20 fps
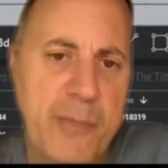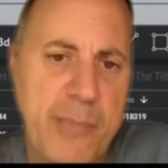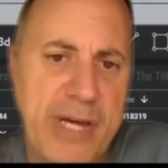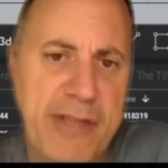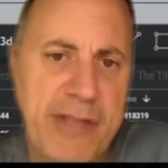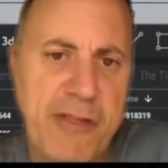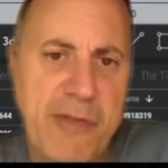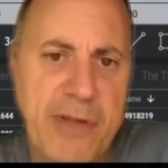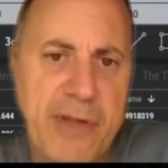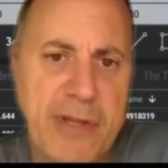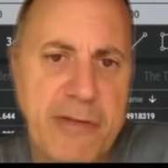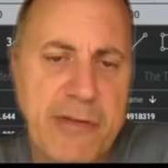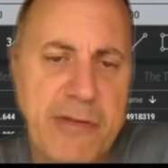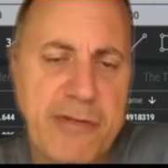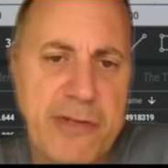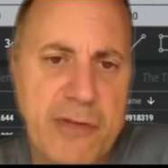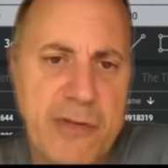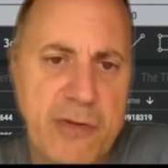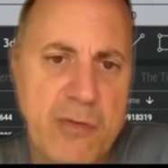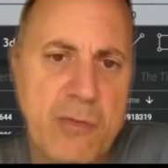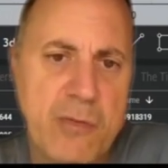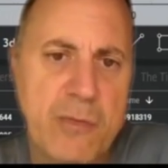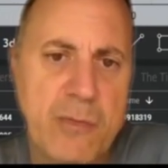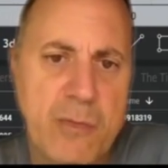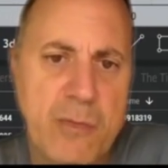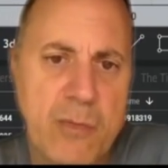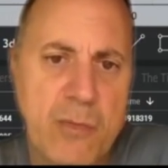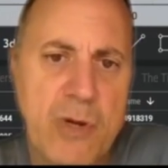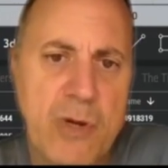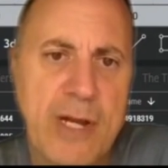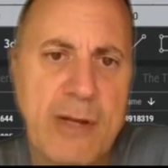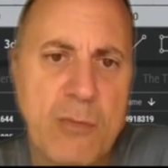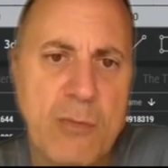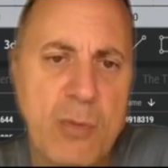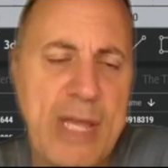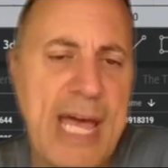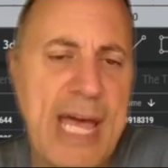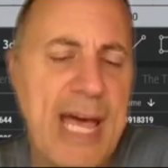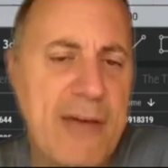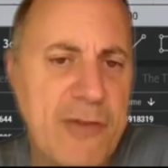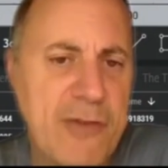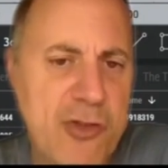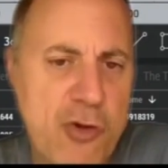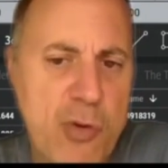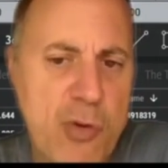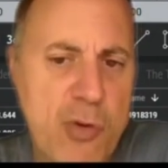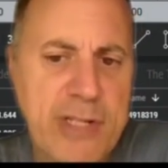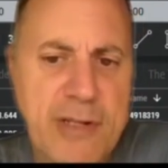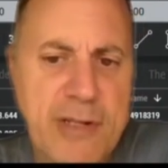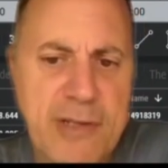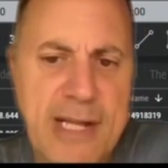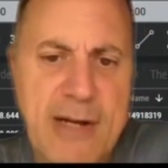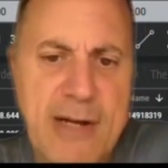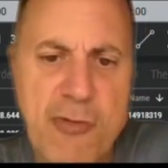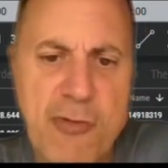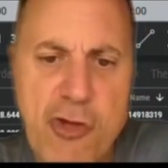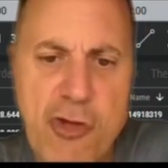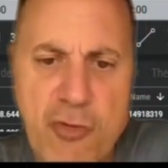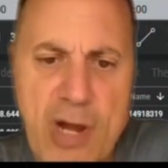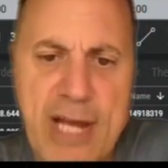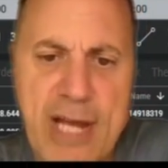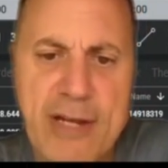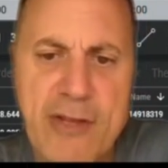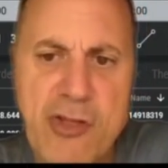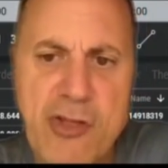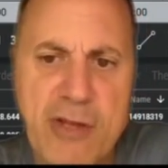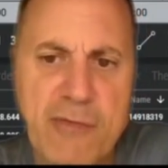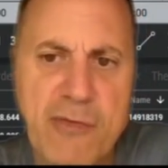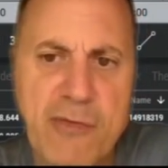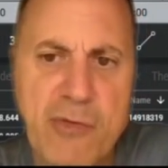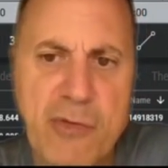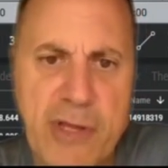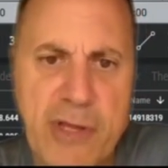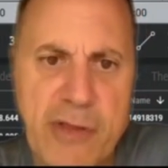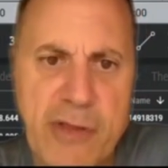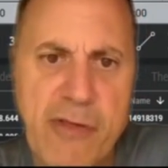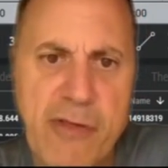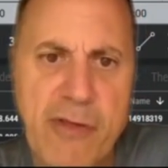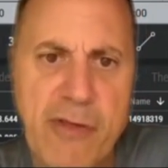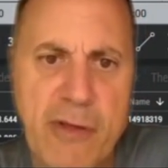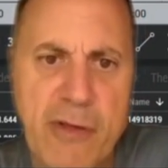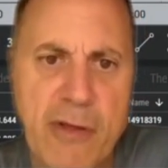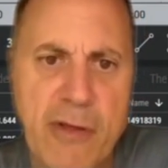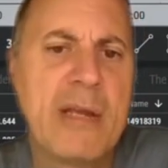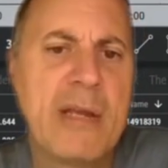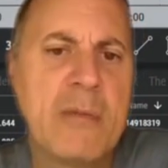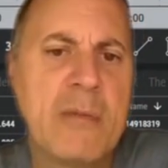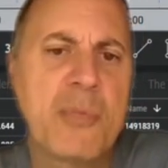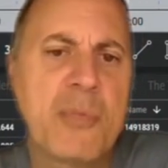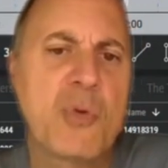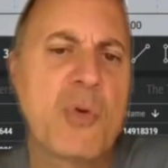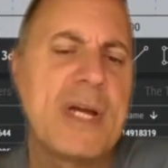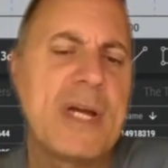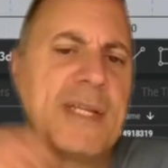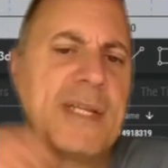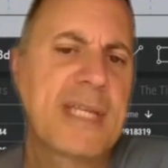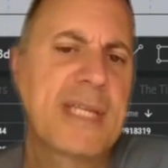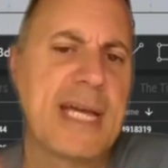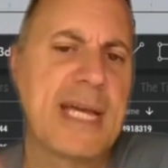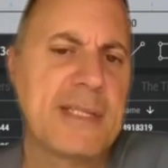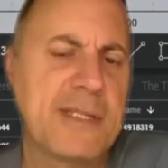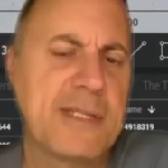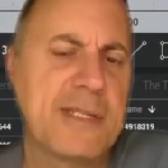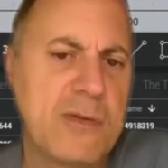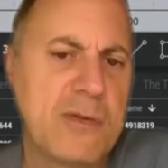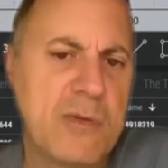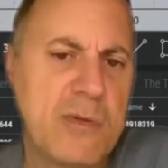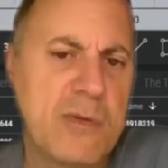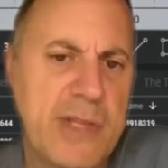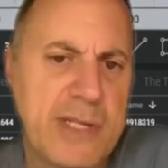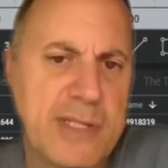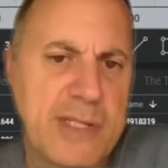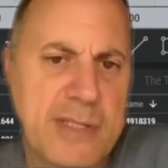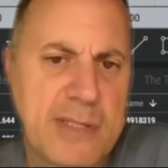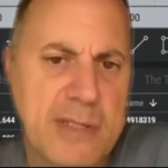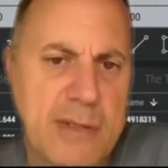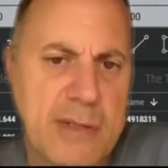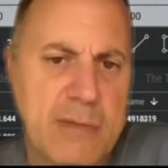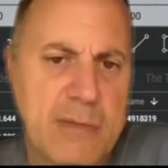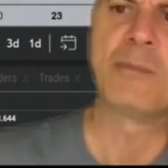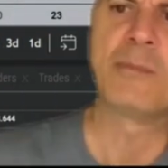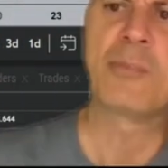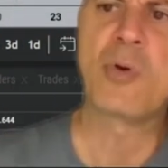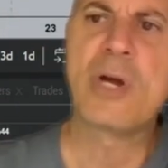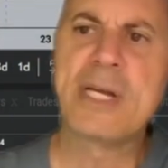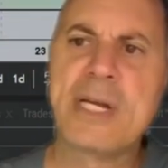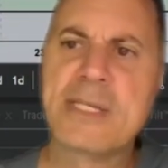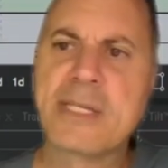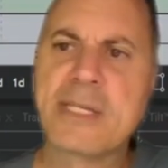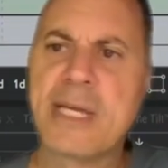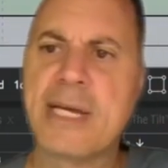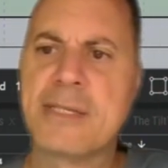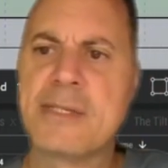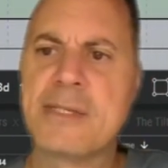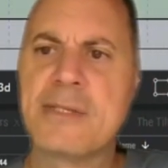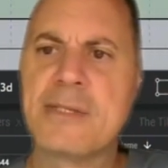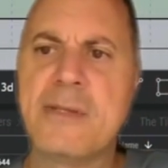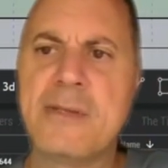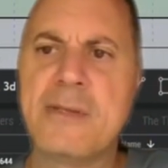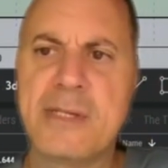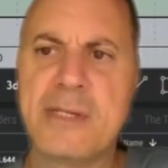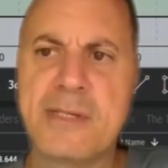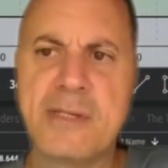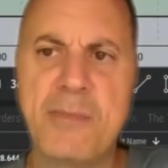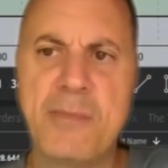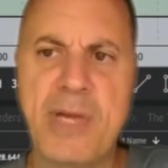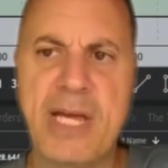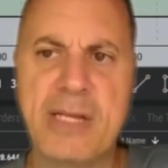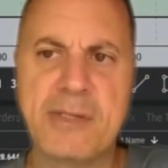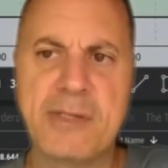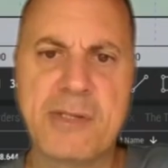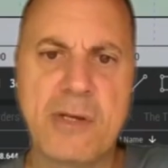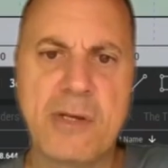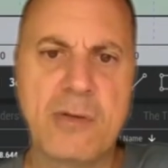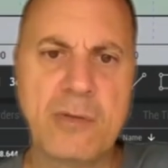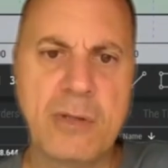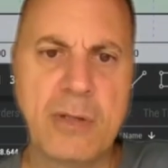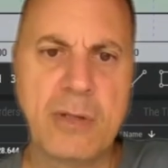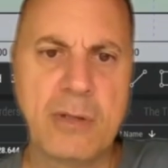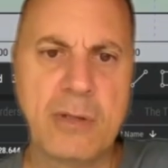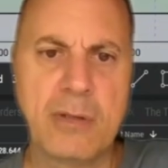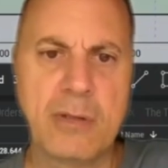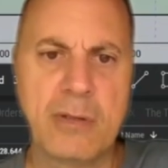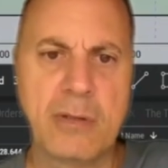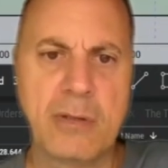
best thing to do, right? We have a trend cloud strategy for this. When price gets to this demand zone,